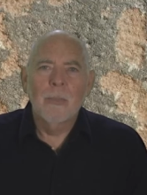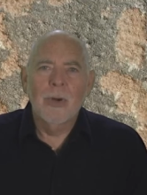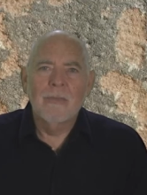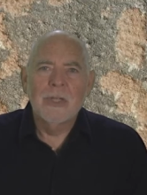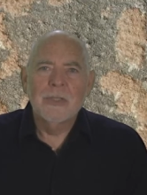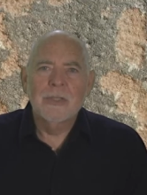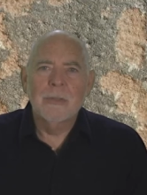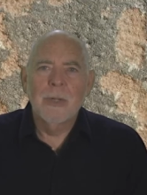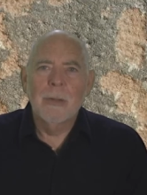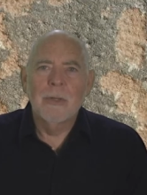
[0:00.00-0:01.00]
privileged
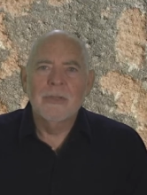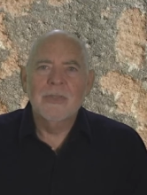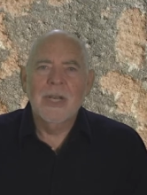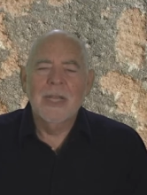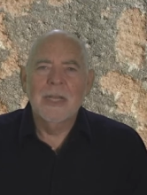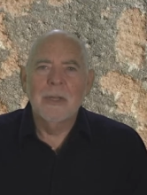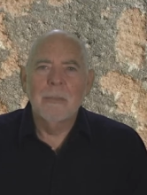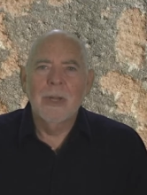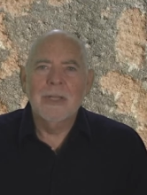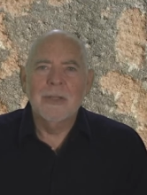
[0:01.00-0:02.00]
to be able to sit down
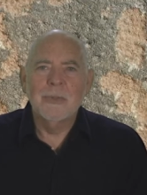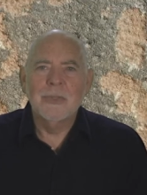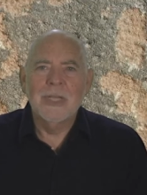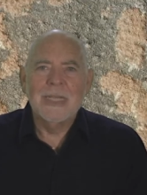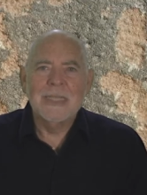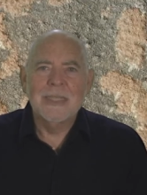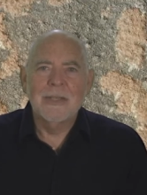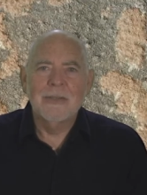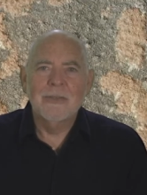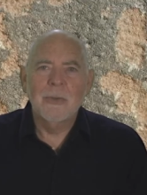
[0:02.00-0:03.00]
and make those things.
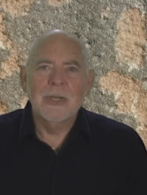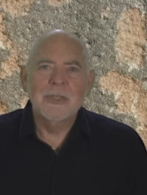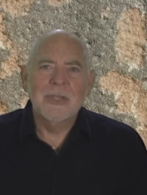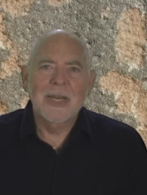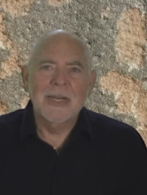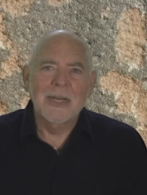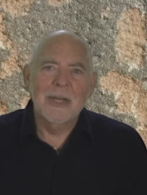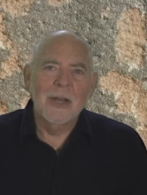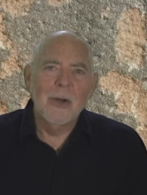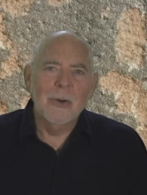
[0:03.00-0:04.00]
It stretched out a
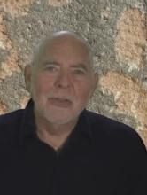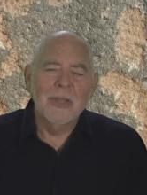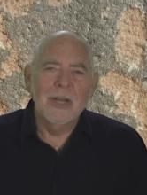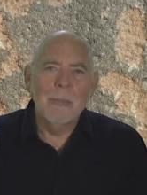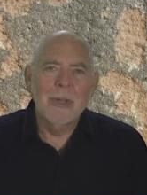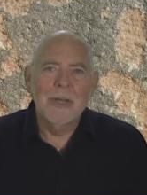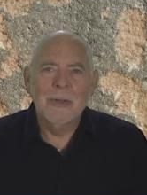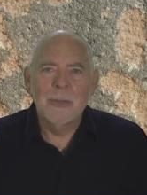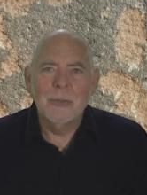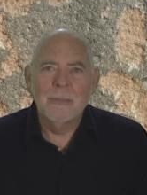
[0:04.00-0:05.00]
little longer than I
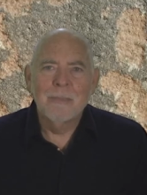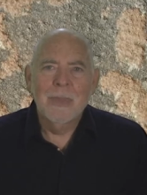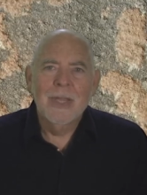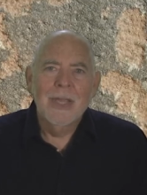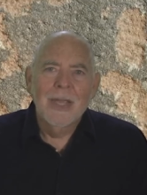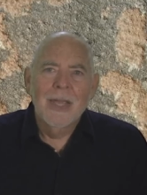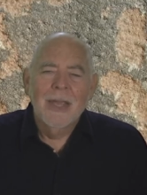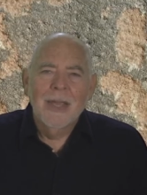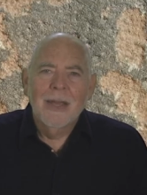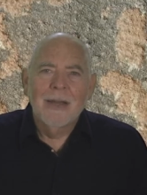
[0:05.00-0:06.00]
meant to.
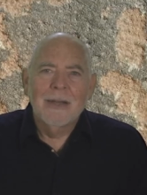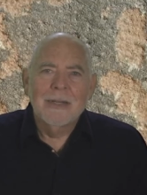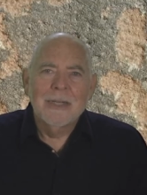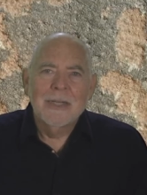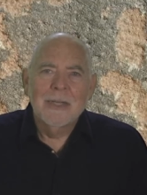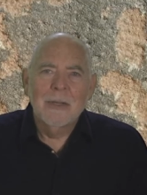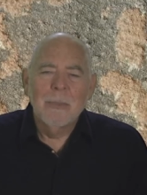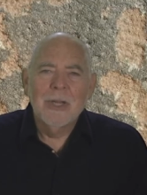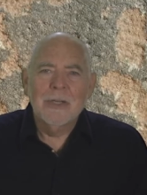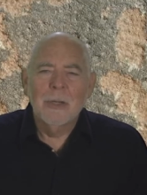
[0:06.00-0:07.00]
I
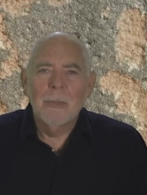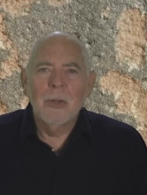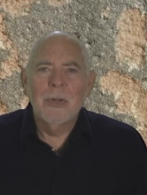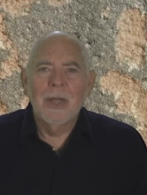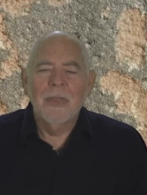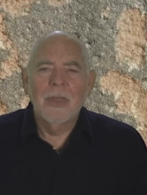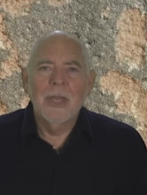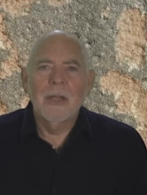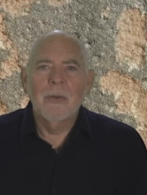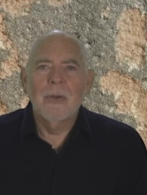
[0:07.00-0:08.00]
meant to upload that
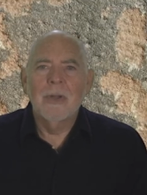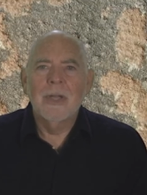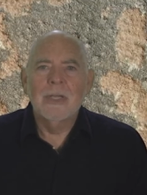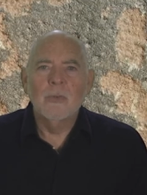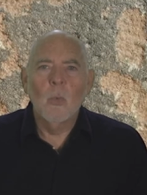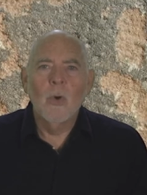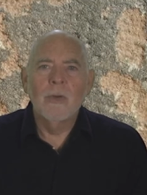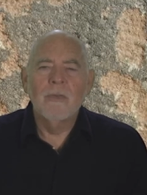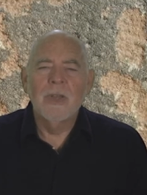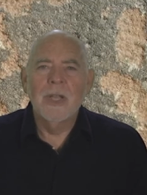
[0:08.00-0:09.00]
thing as
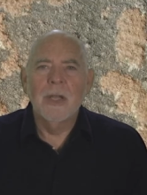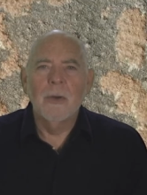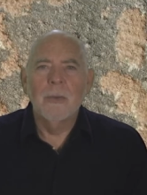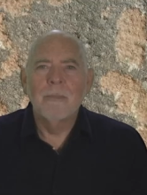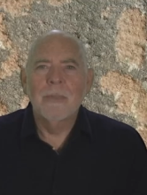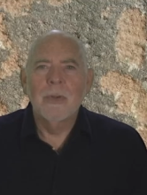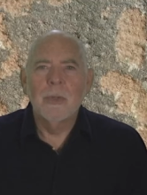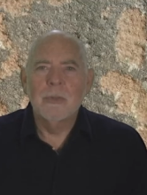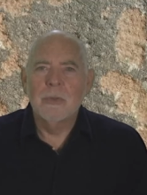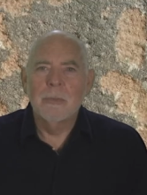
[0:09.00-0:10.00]
one video,
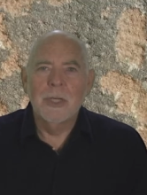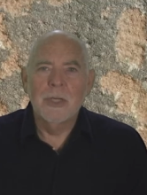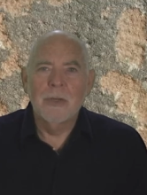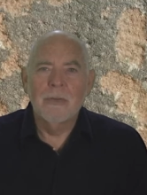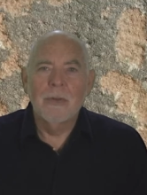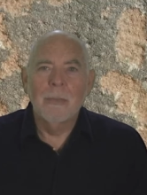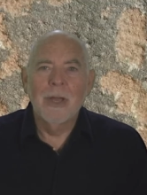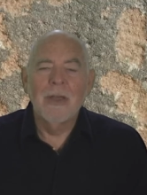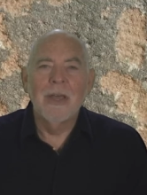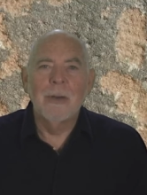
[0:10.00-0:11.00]
which would have been
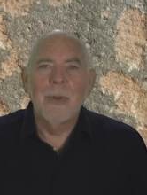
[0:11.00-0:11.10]
about,